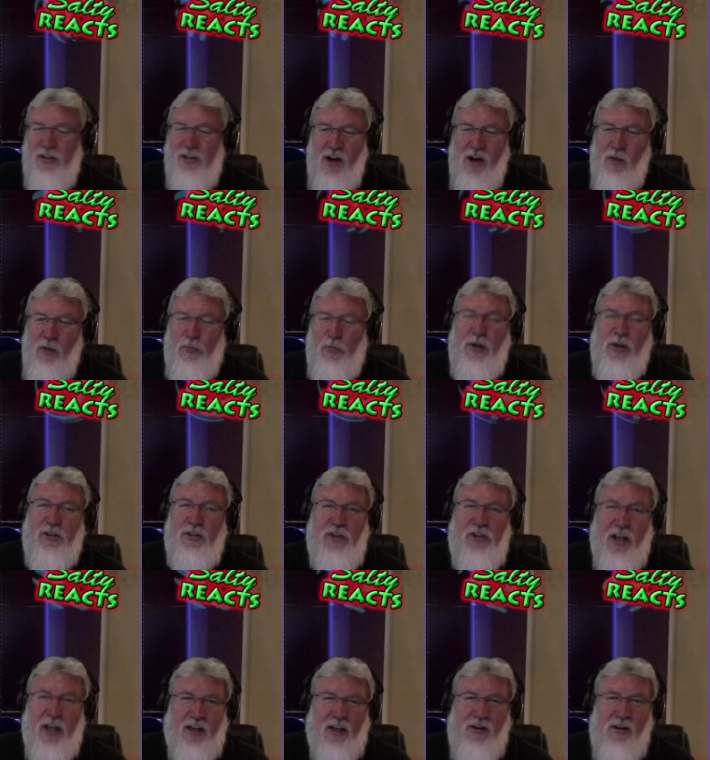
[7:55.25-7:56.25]
You don't put
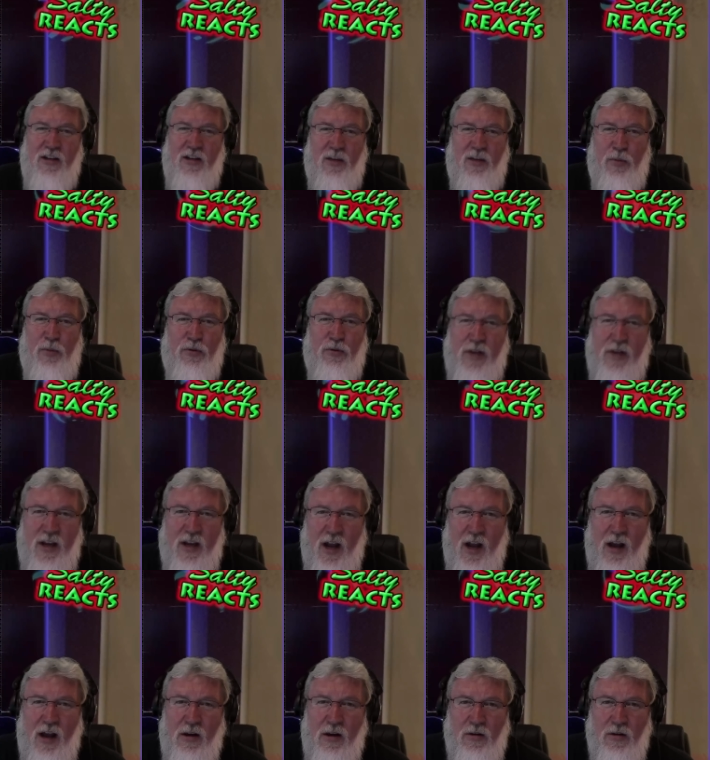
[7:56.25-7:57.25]
chicken on your
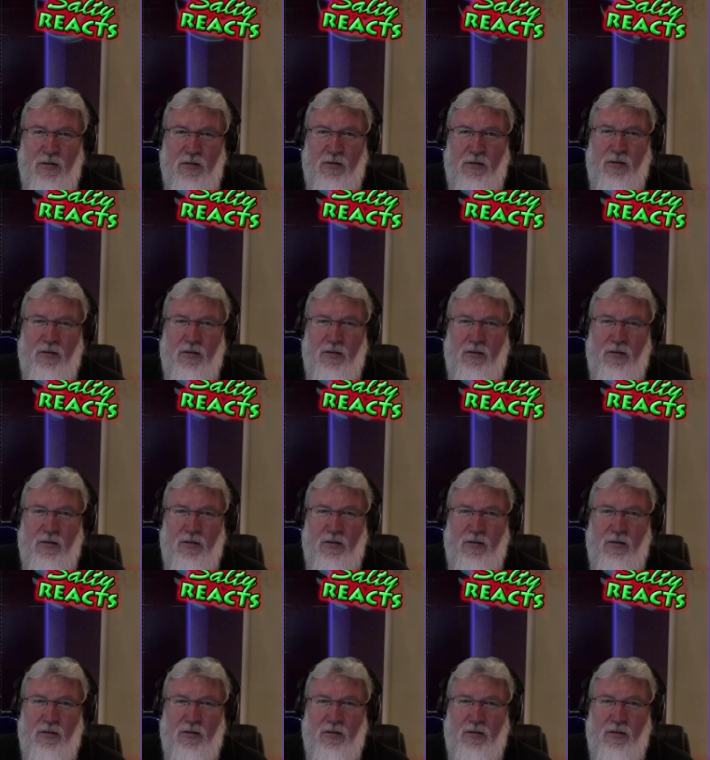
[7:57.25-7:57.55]
burrito.